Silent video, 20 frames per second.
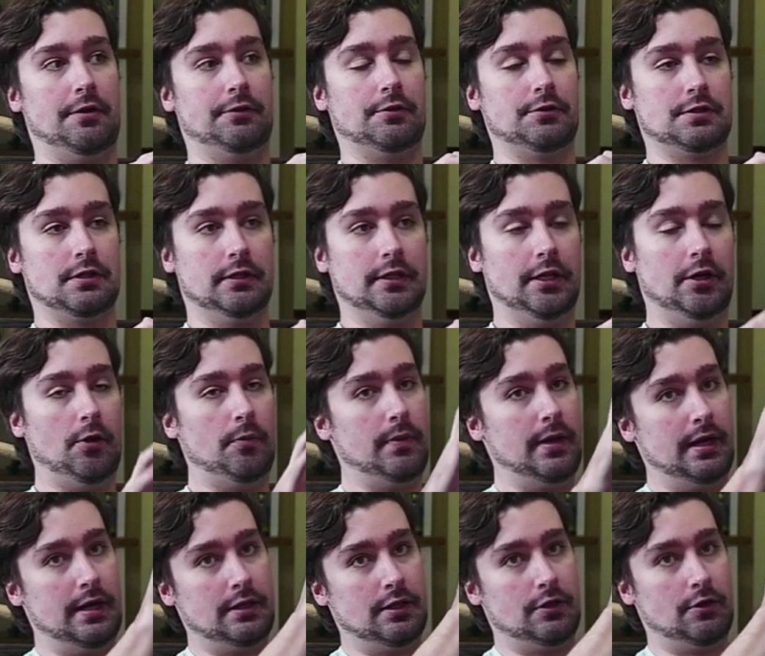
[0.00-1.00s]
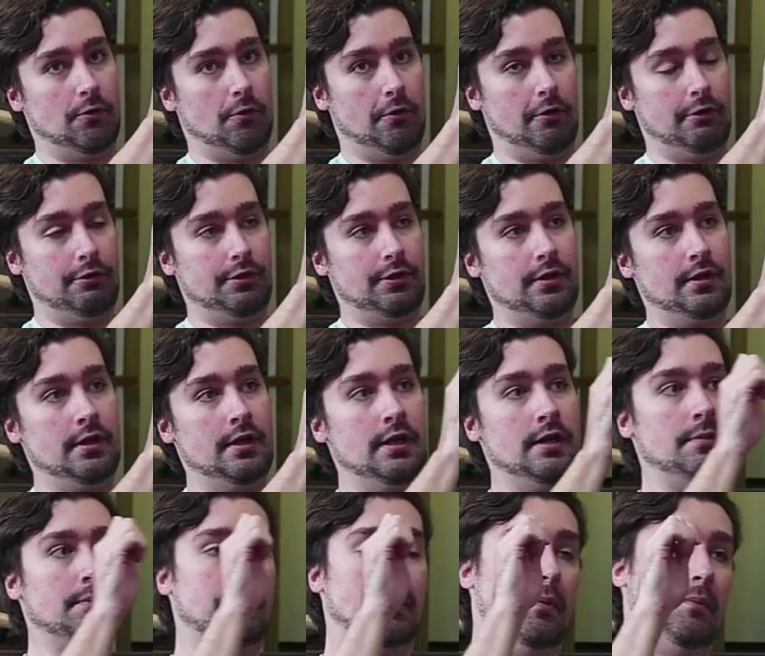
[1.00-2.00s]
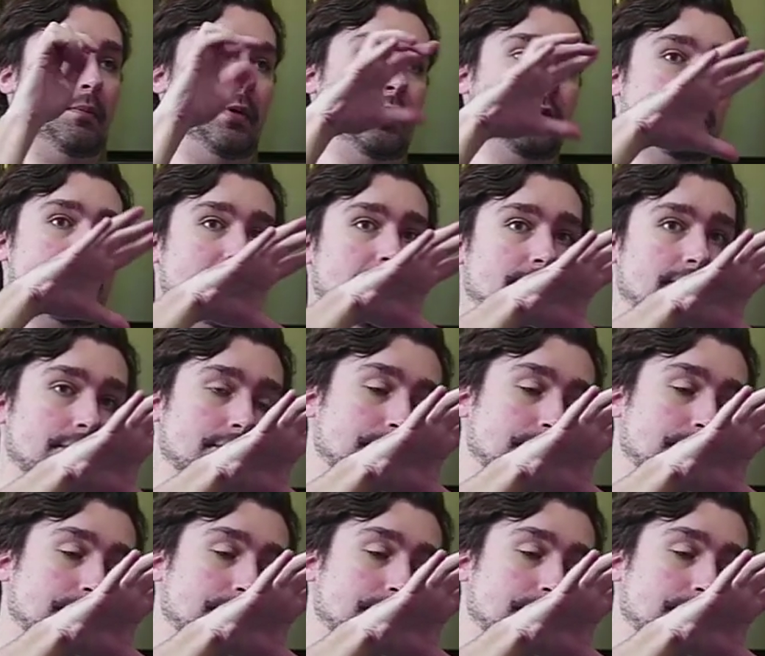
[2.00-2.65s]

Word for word: There's a little bit in the north, but most of